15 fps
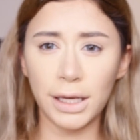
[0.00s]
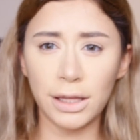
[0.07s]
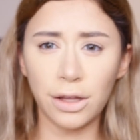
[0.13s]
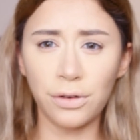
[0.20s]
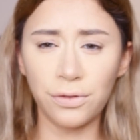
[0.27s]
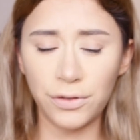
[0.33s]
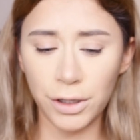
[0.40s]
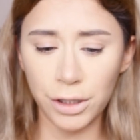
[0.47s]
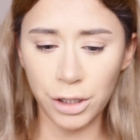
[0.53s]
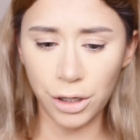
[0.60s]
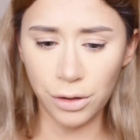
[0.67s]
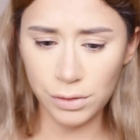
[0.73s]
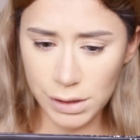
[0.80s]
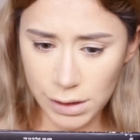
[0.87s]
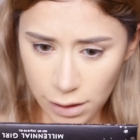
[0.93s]
like, though, for
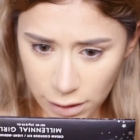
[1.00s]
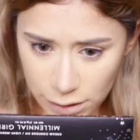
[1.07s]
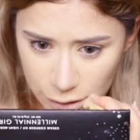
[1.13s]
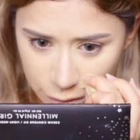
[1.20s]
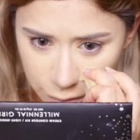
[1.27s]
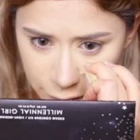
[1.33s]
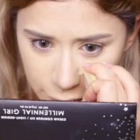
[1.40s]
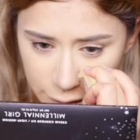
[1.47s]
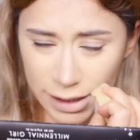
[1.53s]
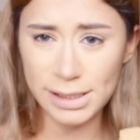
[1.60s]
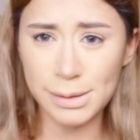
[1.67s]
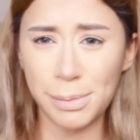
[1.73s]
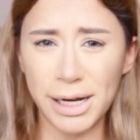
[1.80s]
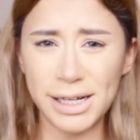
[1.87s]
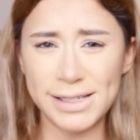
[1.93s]
nose contouring,
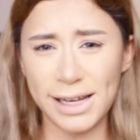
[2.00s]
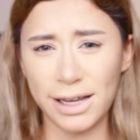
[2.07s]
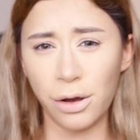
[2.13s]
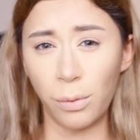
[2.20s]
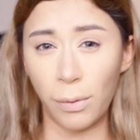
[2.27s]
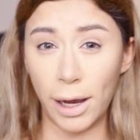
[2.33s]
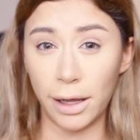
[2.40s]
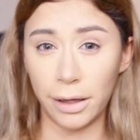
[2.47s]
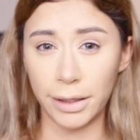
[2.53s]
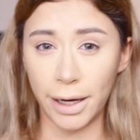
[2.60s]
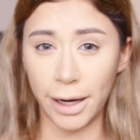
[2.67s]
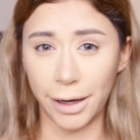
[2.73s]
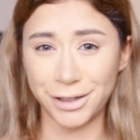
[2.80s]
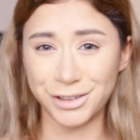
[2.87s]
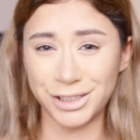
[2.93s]
this might take a while
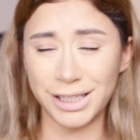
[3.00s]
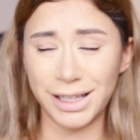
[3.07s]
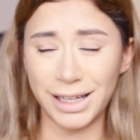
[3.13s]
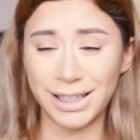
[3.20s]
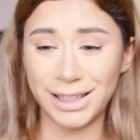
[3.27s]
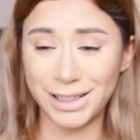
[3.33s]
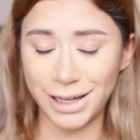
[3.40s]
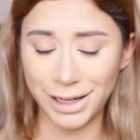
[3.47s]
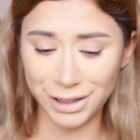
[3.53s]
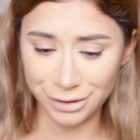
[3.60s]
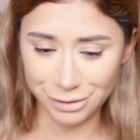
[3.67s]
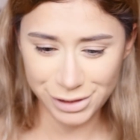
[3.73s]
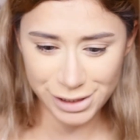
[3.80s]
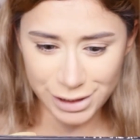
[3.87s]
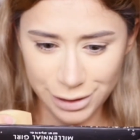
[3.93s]
to actually, like, get
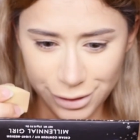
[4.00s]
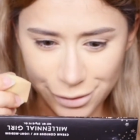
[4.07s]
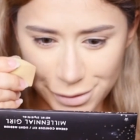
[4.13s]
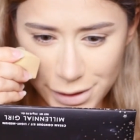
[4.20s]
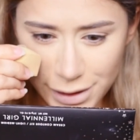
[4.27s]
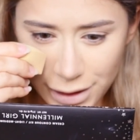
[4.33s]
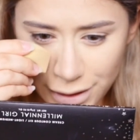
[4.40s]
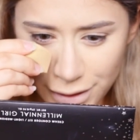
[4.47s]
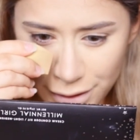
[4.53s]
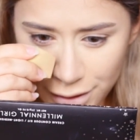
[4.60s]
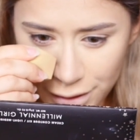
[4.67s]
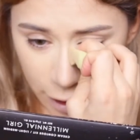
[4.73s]
used to using.